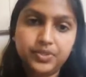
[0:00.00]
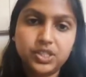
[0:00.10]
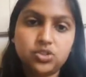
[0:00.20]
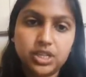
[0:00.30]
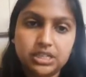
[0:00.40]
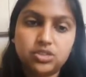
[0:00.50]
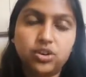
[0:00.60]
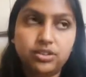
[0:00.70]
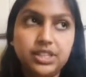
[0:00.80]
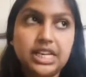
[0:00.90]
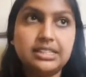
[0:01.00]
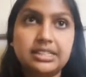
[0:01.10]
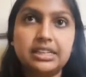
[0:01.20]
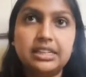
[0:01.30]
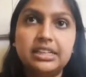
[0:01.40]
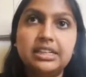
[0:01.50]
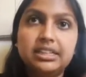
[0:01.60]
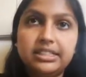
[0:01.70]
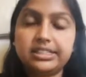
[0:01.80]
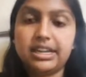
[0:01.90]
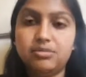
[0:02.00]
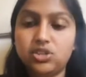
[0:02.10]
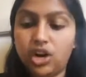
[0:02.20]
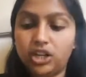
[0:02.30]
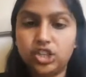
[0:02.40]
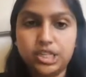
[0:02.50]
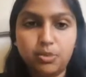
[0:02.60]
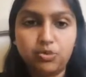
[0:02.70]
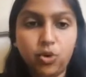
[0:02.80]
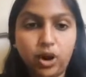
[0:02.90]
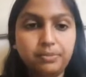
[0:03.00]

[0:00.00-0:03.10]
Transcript: So it sort of takes the same structure as before.